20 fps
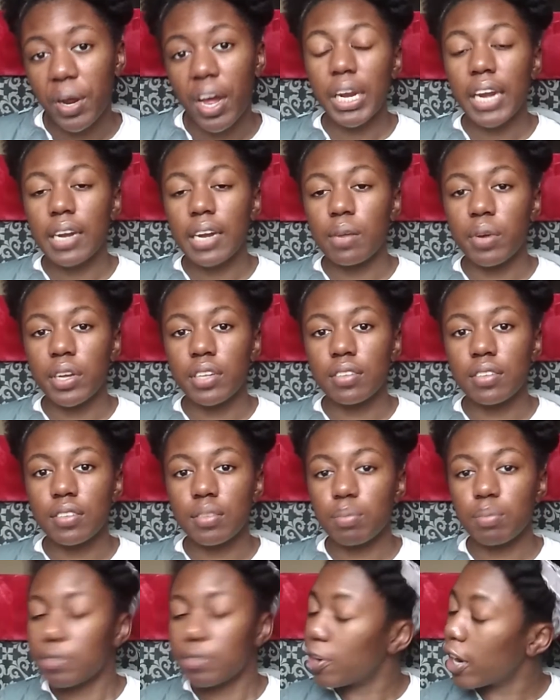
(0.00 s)
But
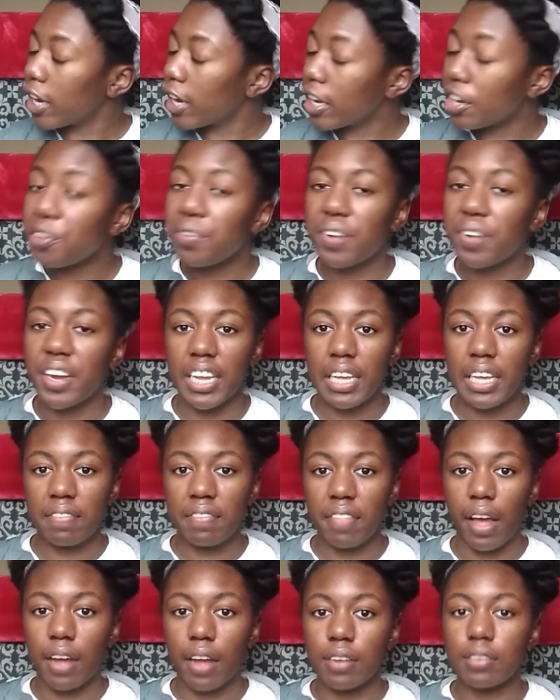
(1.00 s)
anyways, before I can do any of
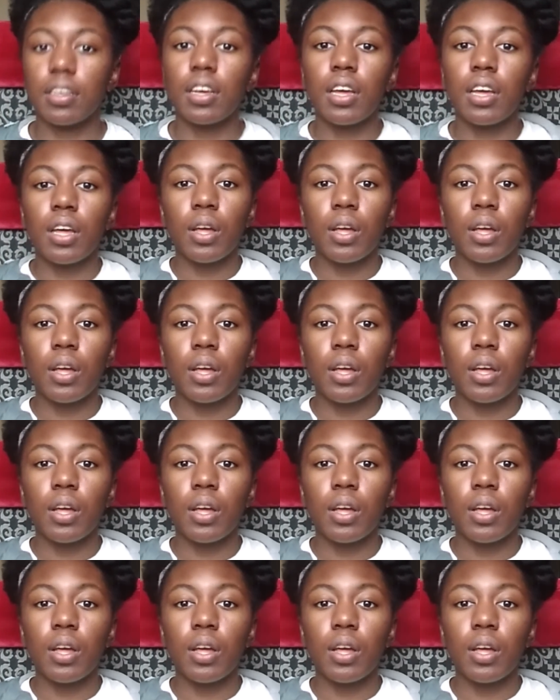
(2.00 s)
that,